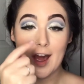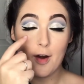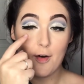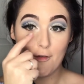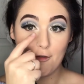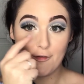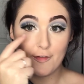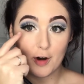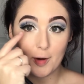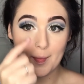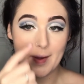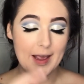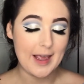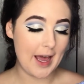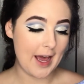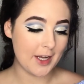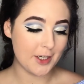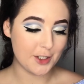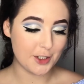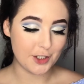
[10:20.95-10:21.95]
now for my
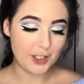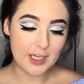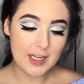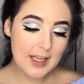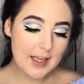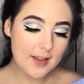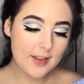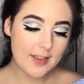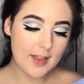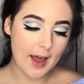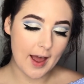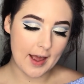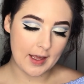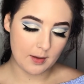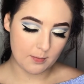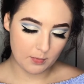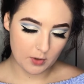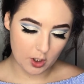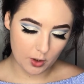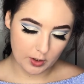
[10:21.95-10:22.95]
underneath, I
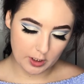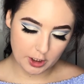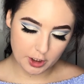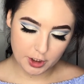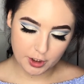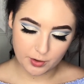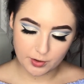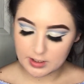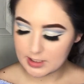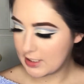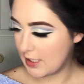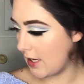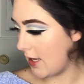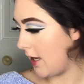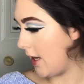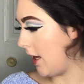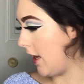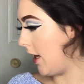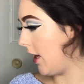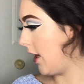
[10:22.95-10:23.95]
am going to
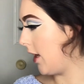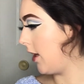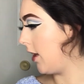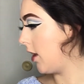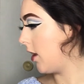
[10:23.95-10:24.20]
take